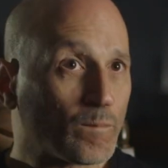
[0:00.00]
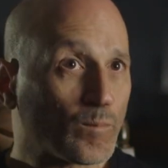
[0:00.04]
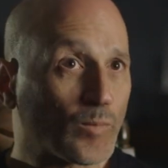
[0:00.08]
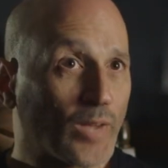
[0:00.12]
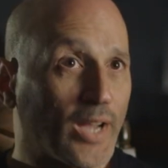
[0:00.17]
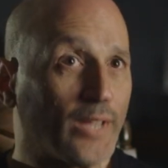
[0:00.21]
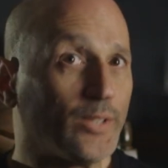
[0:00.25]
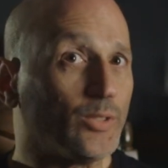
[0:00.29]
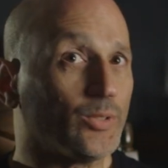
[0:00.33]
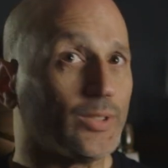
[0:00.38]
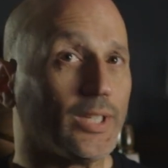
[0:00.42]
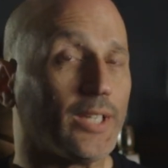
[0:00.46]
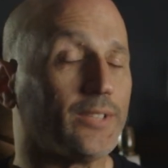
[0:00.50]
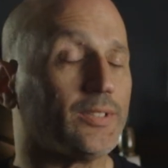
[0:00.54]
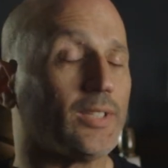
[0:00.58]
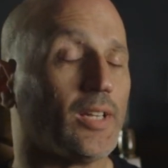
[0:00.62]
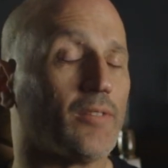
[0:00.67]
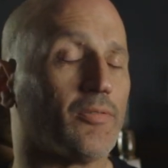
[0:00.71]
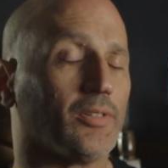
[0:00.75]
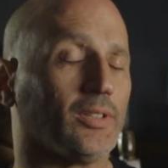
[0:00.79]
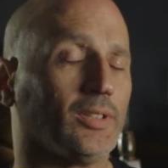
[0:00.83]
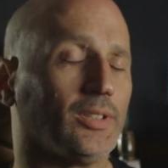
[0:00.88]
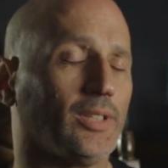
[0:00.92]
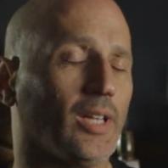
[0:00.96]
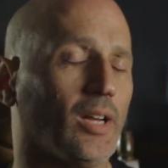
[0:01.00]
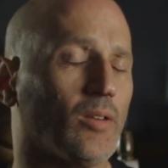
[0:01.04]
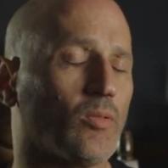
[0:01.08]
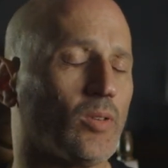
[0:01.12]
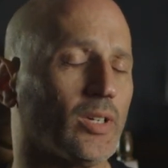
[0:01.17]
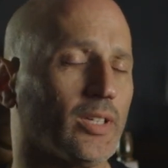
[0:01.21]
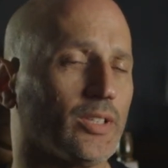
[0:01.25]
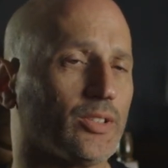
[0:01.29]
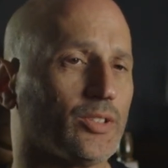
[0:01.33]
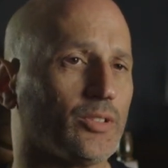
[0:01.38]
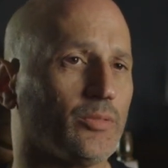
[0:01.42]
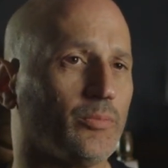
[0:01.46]
I knew that definitely I
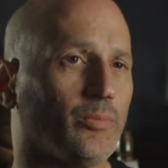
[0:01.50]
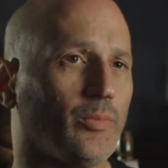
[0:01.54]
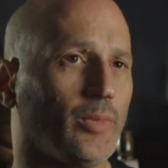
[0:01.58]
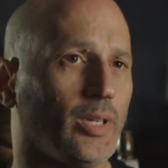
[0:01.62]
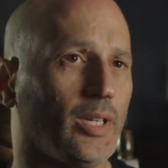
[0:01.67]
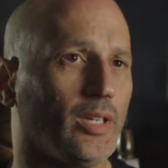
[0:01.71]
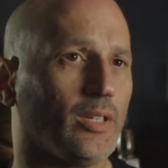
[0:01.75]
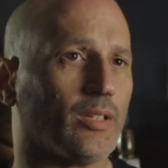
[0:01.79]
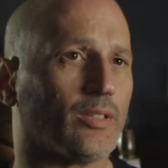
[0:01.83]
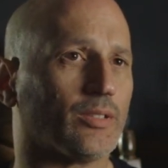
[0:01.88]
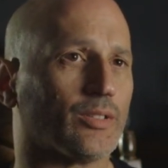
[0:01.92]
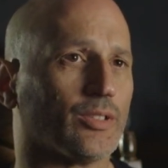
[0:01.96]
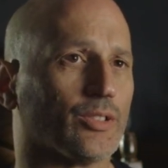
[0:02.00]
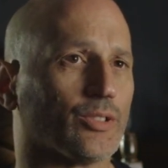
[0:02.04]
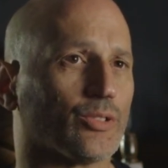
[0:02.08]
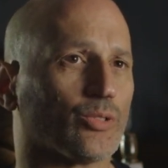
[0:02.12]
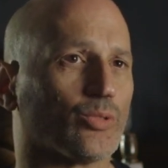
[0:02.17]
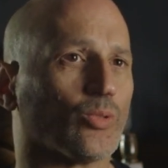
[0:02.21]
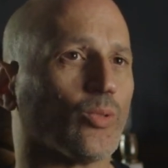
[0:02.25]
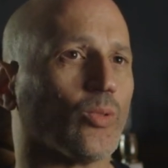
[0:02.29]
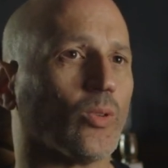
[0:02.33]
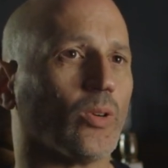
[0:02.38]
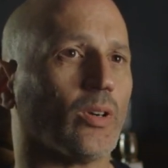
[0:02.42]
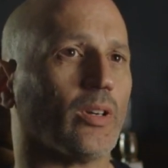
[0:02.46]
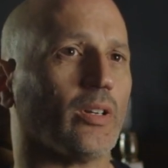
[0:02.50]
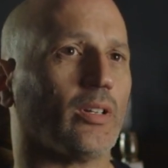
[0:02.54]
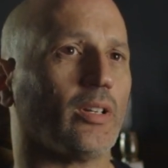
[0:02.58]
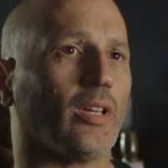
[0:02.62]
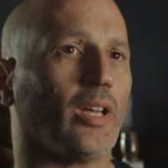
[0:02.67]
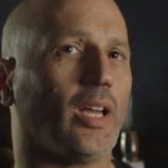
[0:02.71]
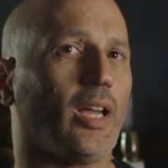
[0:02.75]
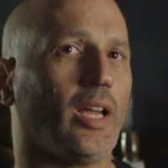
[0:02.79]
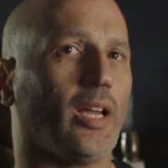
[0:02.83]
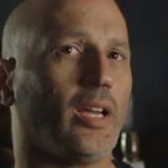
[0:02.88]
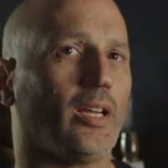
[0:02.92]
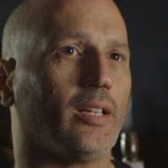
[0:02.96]
wanted to make the sword
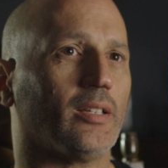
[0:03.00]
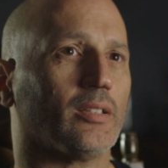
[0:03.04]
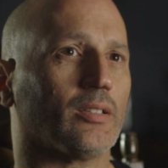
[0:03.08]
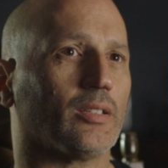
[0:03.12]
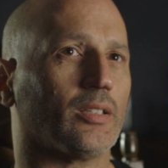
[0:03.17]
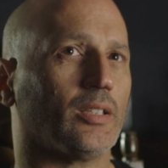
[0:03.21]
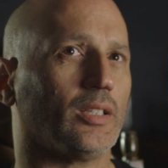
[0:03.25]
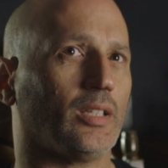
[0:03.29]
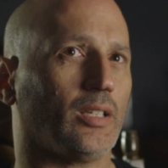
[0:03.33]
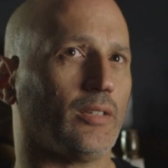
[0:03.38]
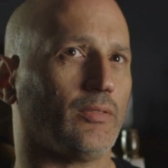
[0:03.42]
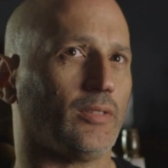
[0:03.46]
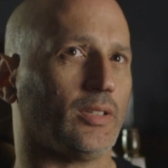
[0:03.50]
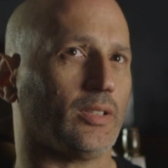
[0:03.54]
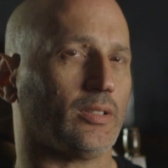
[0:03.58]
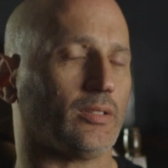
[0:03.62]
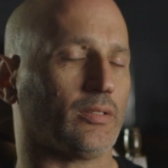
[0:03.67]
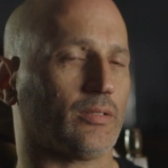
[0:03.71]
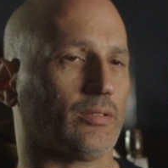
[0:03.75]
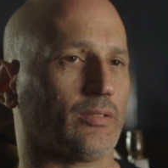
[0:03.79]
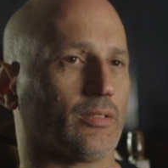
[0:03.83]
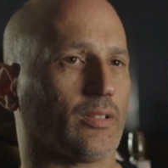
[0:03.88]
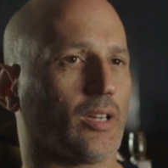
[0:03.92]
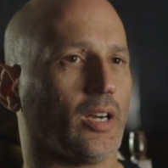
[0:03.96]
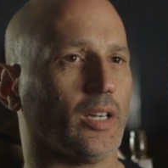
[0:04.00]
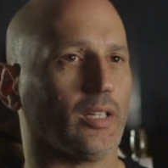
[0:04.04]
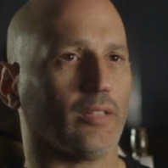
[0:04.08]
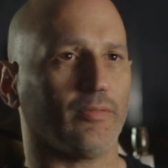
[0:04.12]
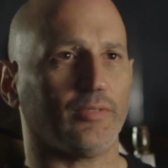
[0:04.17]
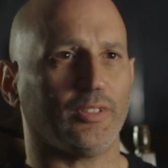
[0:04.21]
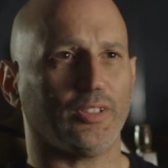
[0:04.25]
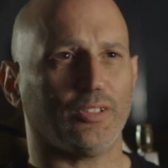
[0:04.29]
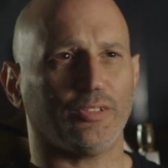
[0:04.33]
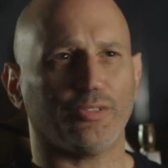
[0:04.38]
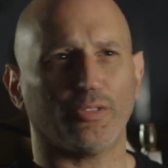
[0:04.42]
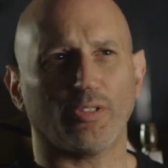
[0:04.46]
and give it kind of
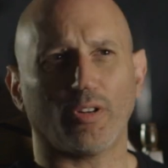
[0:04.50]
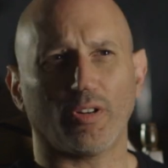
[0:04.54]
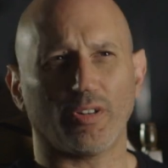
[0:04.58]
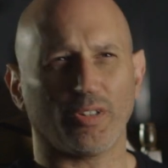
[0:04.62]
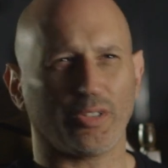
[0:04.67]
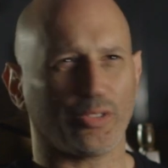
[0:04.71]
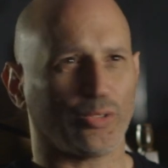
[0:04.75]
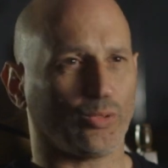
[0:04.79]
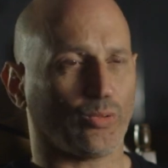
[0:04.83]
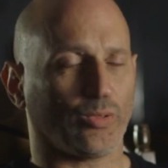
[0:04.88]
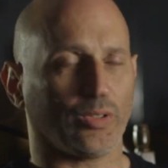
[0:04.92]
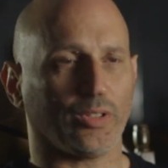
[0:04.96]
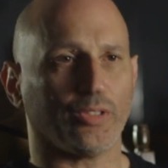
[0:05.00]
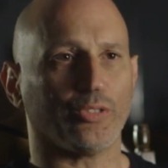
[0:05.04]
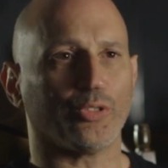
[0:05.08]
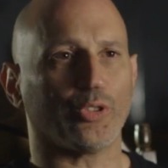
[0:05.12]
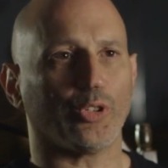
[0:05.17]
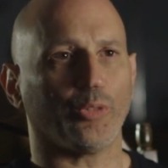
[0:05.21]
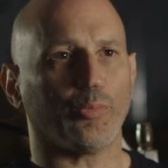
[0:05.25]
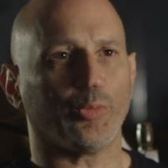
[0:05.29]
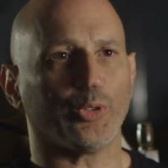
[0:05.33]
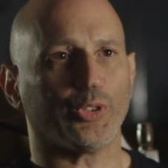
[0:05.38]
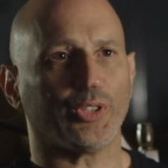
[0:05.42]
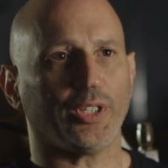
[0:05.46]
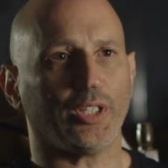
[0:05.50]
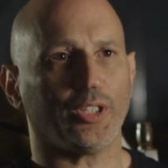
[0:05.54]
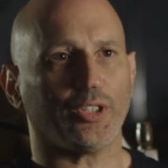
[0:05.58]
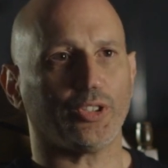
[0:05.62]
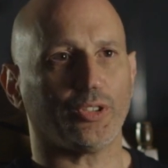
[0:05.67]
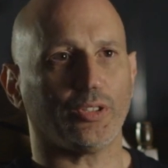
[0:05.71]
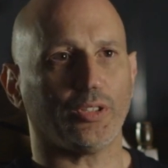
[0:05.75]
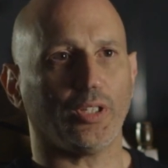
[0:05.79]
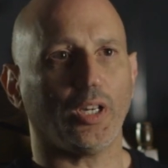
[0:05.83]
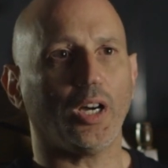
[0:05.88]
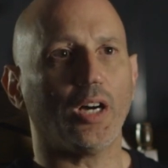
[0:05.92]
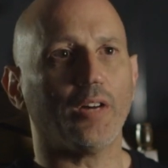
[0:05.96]
the dark sword
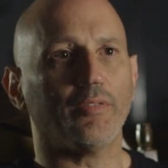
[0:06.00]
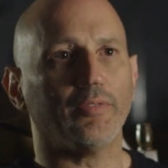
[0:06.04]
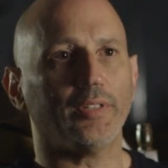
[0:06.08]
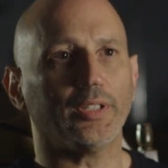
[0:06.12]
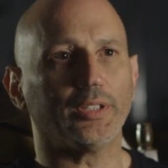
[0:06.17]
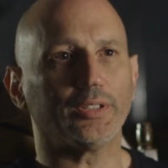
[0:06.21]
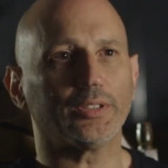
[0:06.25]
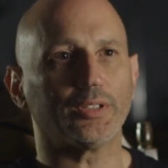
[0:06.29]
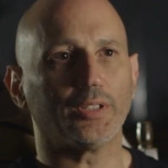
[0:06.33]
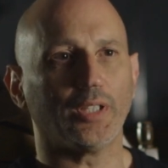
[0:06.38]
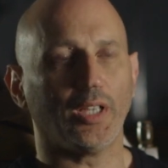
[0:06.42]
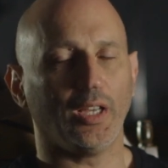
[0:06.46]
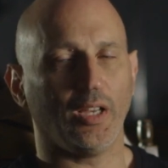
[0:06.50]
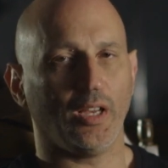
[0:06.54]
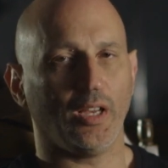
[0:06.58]
interpretation of it,